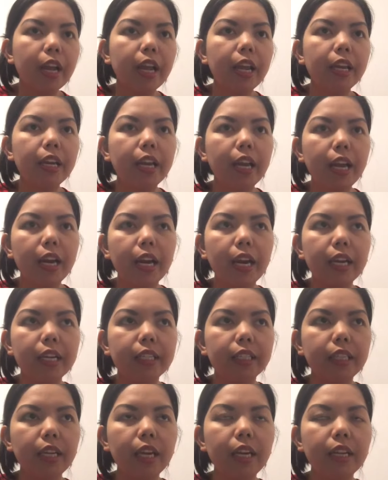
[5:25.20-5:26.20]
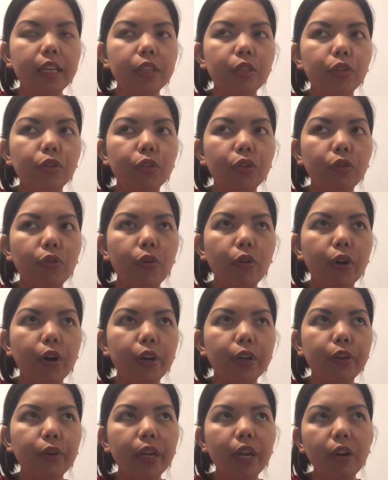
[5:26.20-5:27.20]
and then I send it to, or
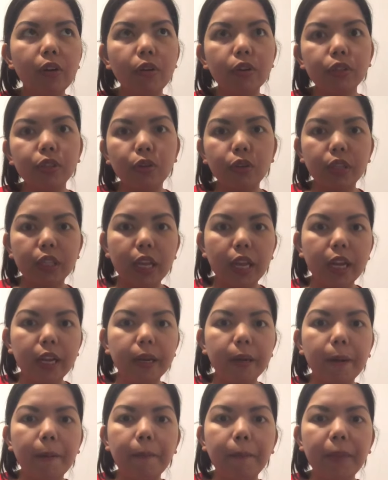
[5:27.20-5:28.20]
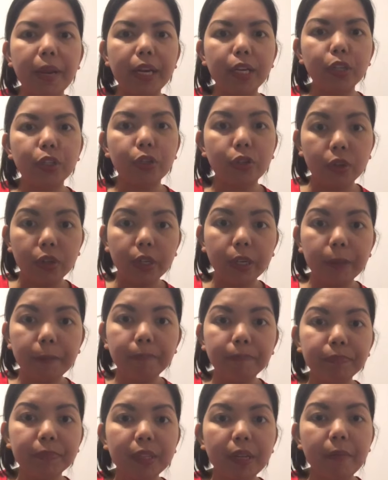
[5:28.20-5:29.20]
you can also take a picture,
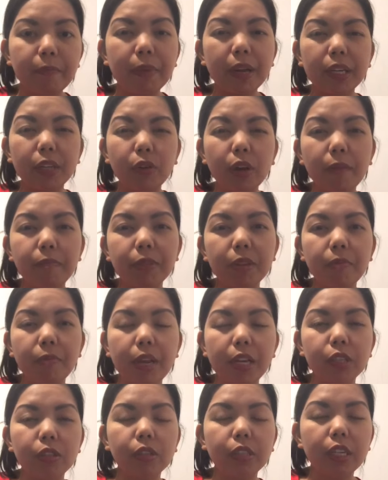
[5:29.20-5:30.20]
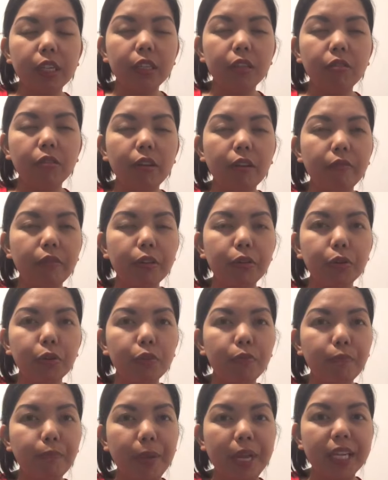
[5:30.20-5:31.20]
but you have to make sure that you have a
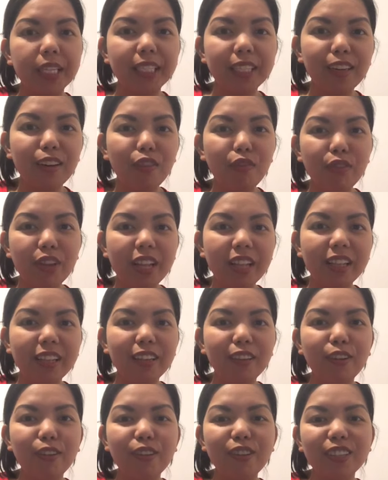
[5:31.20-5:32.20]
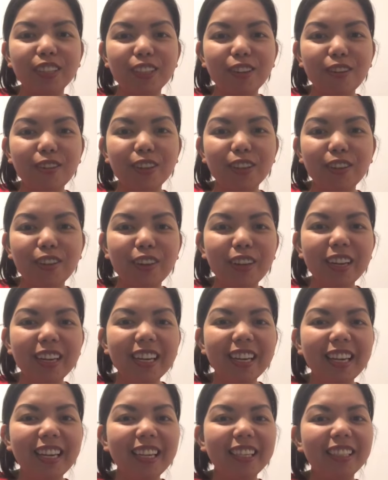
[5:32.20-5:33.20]
good pixel of it, so
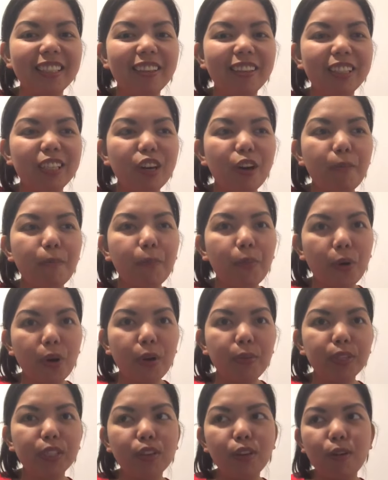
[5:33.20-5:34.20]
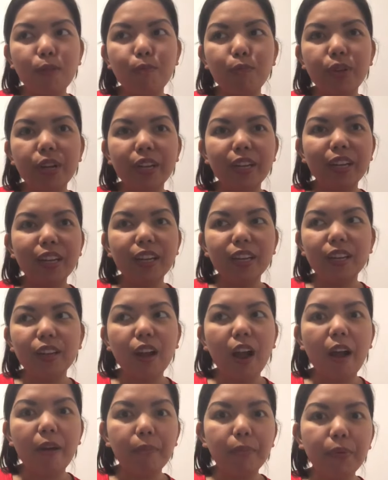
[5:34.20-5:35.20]
your forms will be
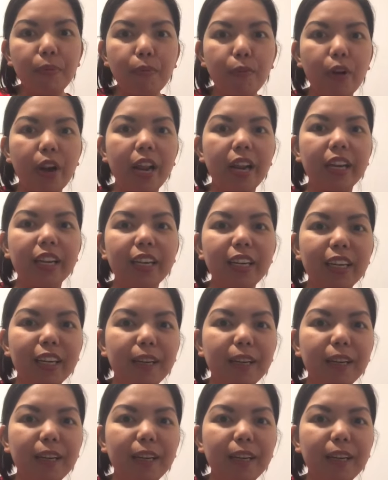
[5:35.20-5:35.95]
appropriate